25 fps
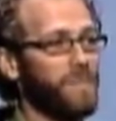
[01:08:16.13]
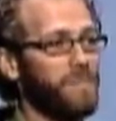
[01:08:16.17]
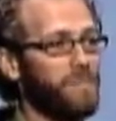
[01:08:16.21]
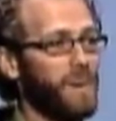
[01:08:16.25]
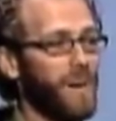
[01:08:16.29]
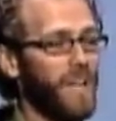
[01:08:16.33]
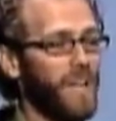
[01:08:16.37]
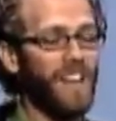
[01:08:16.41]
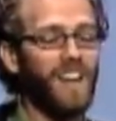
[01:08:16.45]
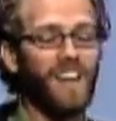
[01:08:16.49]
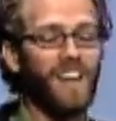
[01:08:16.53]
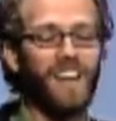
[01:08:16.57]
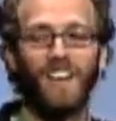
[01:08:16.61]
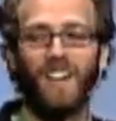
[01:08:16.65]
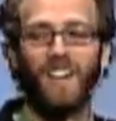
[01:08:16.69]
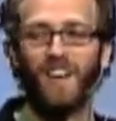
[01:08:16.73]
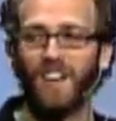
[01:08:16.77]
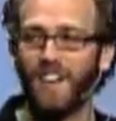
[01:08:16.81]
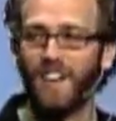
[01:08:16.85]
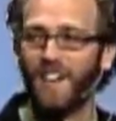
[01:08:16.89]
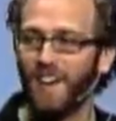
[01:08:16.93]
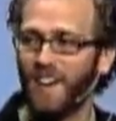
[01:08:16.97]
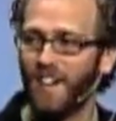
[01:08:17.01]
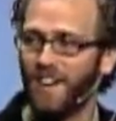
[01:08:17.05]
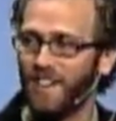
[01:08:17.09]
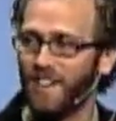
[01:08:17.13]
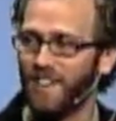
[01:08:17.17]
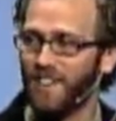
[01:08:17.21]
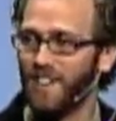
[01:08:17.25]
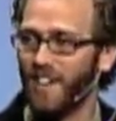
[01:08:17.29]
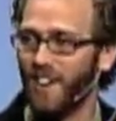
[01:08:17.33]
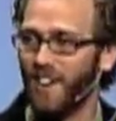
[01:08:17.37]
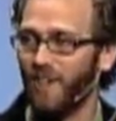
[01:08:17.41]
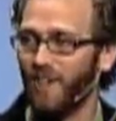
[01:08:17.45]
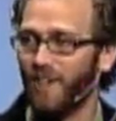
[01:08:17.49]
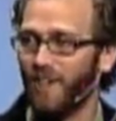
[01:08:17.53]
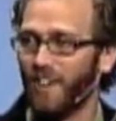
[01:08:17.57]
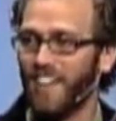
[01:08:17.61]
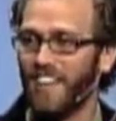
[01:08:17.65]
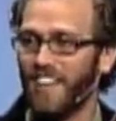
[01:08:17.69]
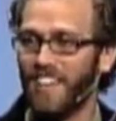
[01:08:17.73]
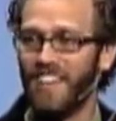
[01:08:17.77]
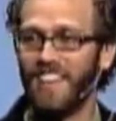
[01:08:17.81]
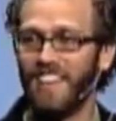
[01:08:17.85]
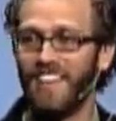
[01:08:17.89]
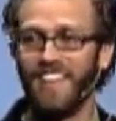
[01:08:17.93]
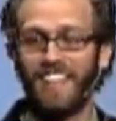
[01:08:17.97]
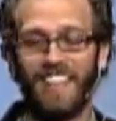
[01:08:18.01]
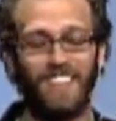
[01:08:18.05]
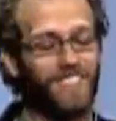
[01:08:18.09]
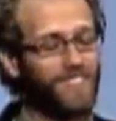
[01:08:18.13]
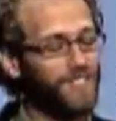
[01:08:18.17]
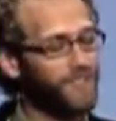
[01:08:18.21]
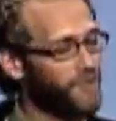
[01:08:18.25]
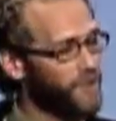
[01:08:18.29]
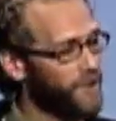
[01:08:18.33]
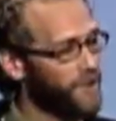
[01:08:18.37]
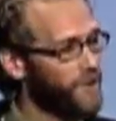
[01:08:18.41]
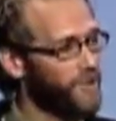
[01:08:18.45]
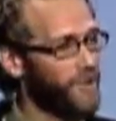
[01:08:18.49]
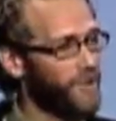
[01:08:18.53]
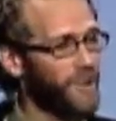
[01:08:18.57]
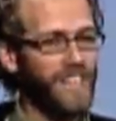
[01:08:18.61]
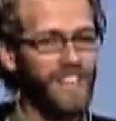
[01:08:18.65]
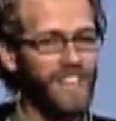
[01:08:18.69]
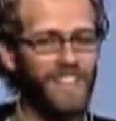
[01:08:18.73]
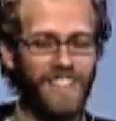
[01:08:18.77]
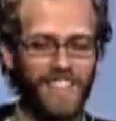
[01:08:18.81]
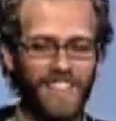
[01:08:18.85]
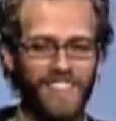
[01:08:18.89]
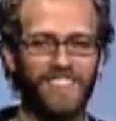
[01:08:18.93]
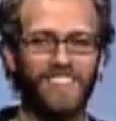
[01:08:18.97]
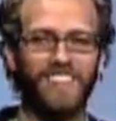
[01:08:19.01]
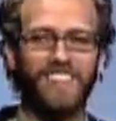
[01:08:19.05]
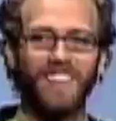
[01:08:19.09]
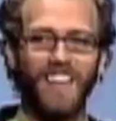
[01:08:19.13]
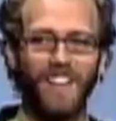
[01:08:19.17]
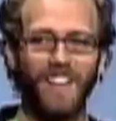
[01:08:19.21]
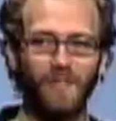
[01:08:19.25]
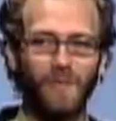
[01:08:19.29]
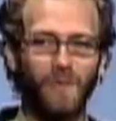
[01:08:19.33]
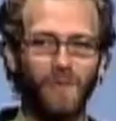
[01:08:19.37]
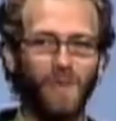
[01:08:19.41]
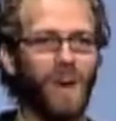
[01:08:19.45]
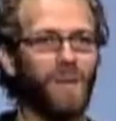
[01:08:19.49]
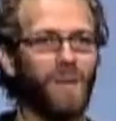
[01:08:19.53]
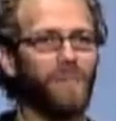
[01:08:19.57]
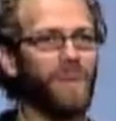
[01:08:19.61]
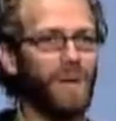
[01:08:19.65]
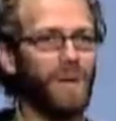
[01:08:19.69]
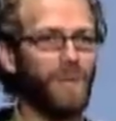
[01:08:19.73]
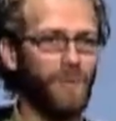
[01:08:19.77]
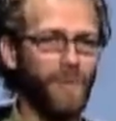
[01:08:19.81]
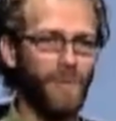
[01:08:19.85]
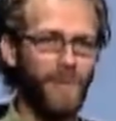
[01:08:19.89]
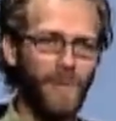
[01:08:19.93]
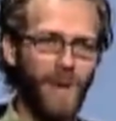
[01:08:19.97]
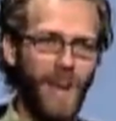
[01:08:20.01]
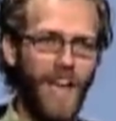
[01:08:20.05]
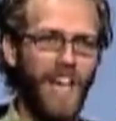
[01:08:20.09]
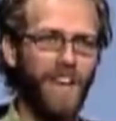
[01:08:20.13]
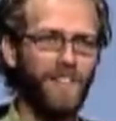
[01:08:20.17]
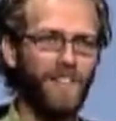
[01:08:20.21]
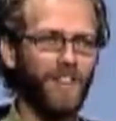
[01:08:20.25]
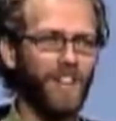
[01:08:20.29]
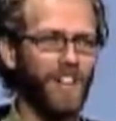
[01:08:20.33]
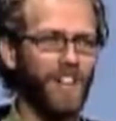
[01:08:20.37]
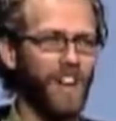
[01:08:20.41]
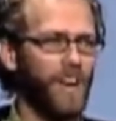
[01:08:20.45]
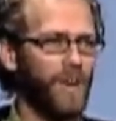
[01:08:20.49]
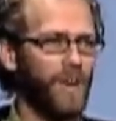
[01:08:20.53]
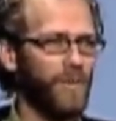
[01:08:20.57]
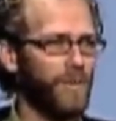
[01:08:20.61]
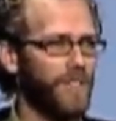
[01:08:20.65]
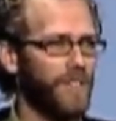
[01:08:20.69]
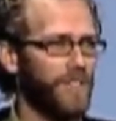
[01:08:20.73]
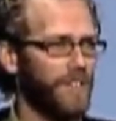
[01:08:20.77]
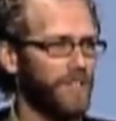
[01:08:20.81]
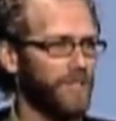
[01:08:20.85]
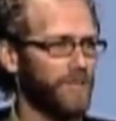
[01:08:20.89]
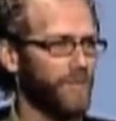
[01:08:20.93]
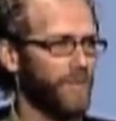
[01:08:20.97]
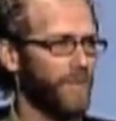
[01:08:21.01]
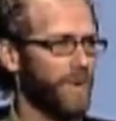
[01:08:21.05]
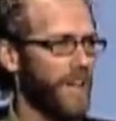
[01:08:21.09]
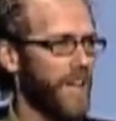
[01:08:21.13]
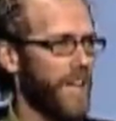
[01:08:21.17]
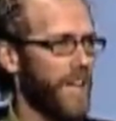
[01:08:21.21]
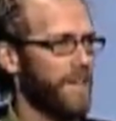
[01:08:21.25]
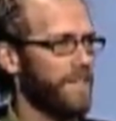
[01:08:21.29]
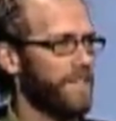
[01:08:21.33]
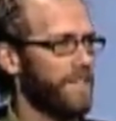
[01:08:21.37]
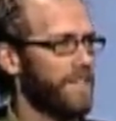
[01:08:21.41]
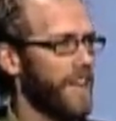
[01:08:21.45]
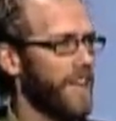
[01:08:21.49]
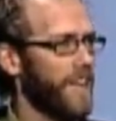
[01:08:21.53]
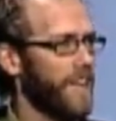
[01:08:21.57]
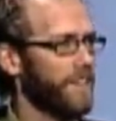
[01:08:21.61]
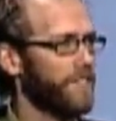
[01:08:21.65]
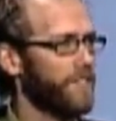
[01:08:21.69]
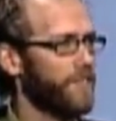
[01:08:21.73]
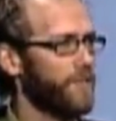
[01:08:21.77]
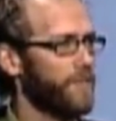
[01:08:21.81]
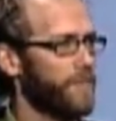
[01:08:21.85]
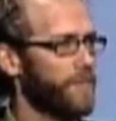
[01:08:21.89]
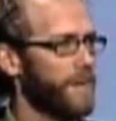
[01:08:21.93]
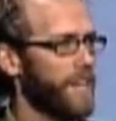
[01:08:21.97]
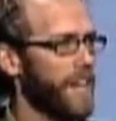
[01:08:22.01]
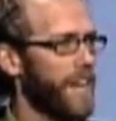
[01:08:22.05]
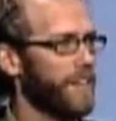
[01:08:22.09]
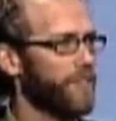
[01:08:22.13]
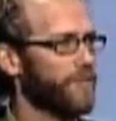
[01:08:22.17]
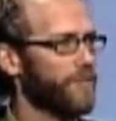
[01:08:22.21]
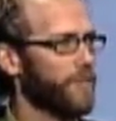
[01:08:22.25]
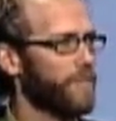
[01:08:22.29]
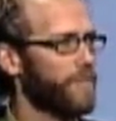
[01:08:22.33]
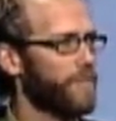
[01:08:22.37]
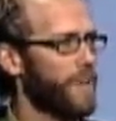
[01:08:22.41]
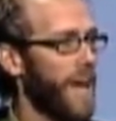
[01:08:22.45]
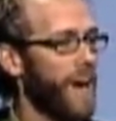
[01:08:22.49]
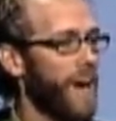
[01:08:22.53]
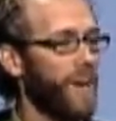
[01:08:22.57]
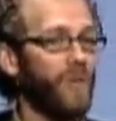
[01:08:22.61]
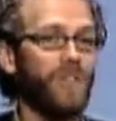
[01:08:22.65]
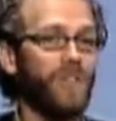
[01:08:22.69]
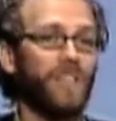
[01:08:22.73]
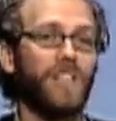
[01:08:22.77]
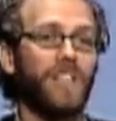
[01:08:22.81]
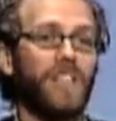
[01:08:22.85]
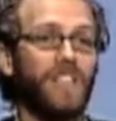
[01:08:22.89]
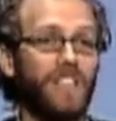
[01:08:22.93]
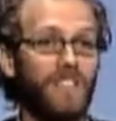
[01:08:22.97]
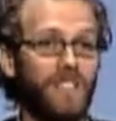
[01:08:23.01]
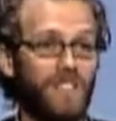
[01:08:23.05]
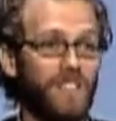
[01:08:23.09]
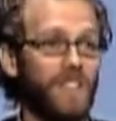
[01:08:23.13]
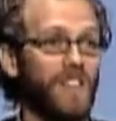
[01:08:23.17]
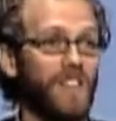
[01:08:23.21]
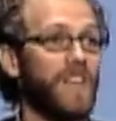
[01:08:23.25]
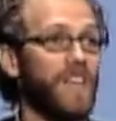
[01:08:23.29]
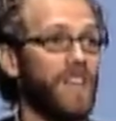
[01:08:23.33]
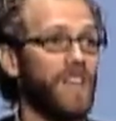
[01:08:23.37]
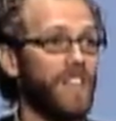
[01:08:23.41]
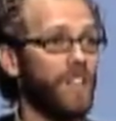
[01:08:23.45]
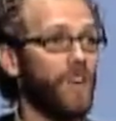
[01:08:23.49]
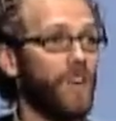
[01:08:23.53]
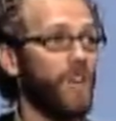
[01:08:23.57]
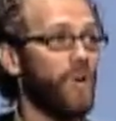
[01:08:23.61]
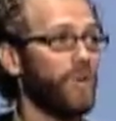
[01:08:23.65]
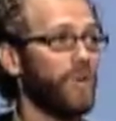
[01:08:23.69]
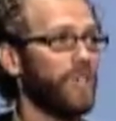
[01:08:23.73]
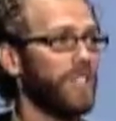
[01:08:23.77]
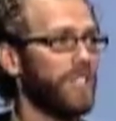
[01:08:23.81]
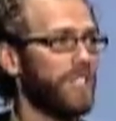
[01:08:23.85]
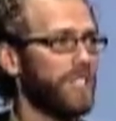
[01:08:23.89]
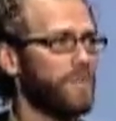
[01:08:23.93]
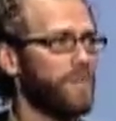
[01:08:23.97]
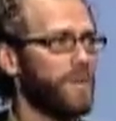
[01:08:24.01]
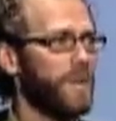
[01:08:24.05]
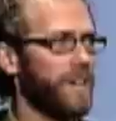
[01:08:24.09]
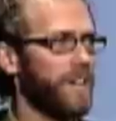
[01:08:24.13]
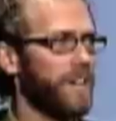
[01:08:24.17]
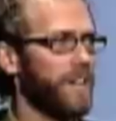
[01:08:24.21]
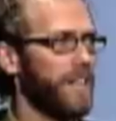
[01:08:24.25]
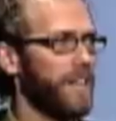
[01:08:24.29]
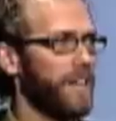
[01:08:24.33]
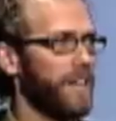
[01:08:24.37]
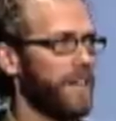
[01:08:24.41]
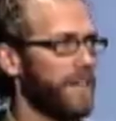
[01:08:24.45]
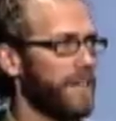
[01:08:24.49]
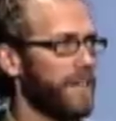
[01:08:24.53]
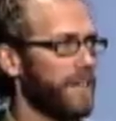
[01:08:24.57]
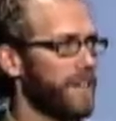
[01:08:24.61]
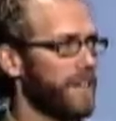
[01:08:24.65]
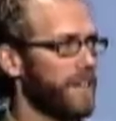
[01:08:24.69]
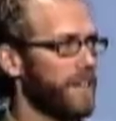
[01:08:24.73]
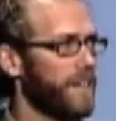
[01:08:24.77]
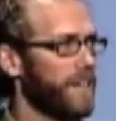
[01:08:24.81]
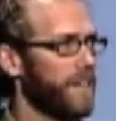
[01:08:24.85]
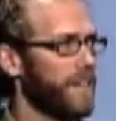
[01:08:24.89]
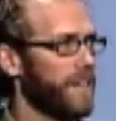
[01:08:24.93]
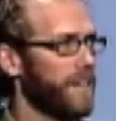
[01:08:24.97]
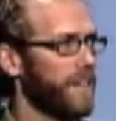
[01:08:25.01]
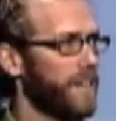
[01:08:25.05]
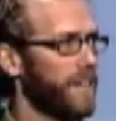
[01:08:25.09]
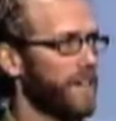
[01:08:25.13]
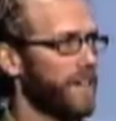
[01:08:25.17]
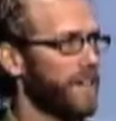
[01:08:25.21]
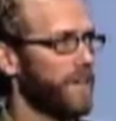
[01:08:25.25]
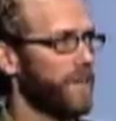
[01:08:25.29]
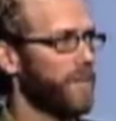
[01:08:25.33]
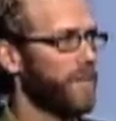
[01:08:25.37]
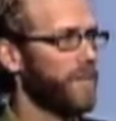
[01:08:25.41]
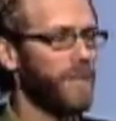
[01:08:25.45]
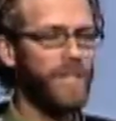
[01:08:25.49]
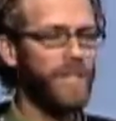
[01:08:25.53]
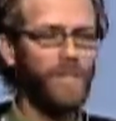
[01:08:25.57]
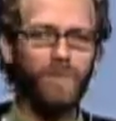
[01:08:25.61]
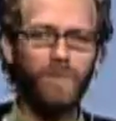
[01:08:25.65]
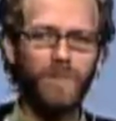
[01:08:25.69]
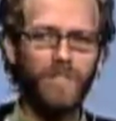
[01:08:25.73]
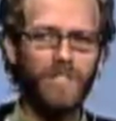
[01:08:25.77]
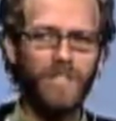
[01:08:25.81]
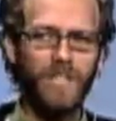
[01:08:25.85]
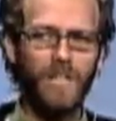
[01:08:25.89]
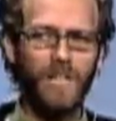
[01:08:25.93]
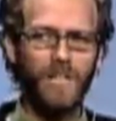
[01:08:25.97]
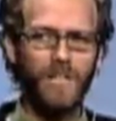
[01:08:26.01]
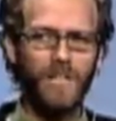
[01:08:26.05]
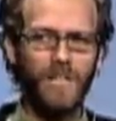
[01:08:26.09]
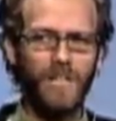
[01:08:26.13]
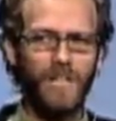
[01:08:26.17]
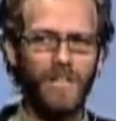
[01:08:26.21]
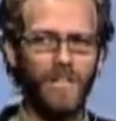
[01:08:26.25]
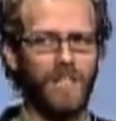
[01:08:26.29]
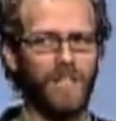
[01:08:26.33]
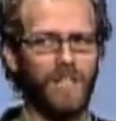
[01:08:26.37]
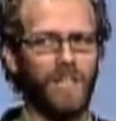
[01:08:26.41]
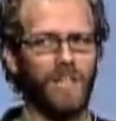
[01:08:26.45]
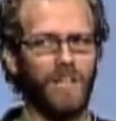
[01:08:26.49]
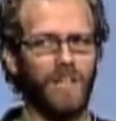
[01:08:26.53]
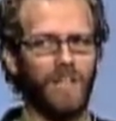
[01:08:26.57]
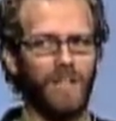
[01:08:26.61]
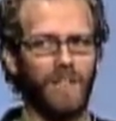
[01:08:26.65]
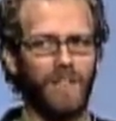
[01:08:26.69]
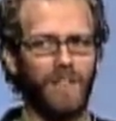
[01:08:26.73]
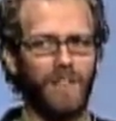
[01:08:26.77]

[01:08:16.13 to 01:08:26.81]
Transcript: But, you know, it's true. It is. It's everywhere. But when we have God with us, when we have that supernatural power that is the Holy Spirit, we can withstand anything.